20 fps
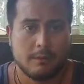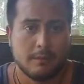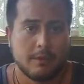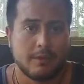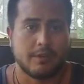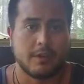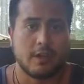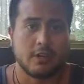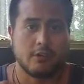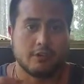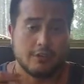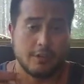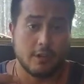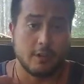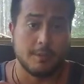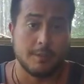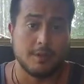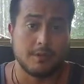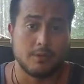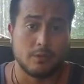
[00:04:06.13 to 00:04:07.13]
massage
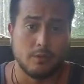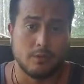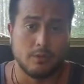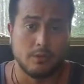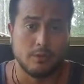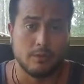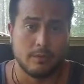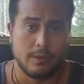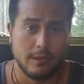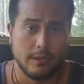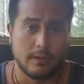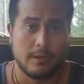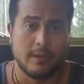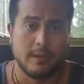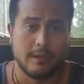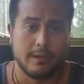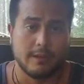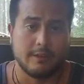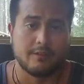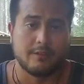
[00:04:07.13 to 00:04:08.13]
therapy school, and
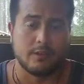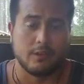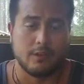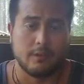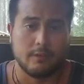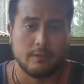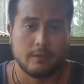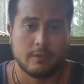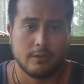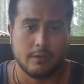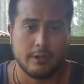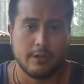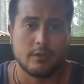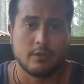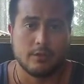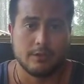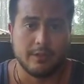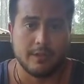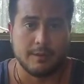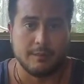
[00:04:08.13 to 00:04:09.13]
at least for
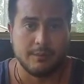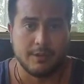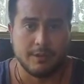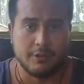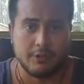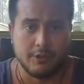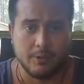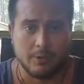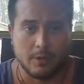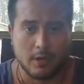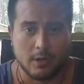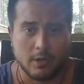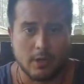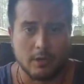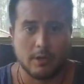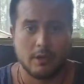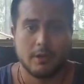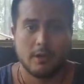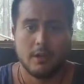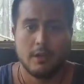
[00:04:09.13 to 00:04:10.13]
clinical deep tissue
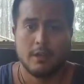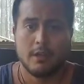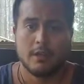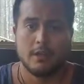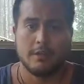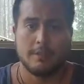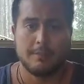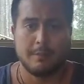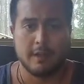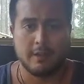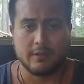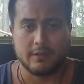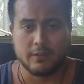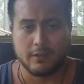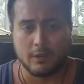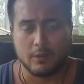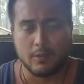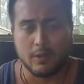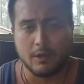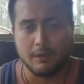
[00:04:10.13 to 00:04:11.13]
work, is
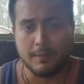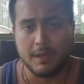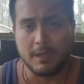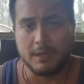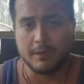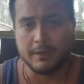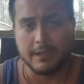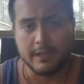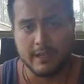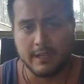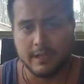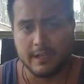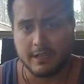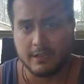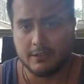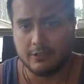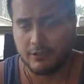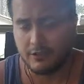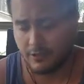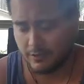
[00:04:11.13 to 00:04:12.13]
basically you want to be on the
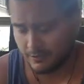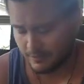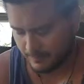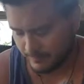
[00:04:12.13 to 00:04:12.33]
edge.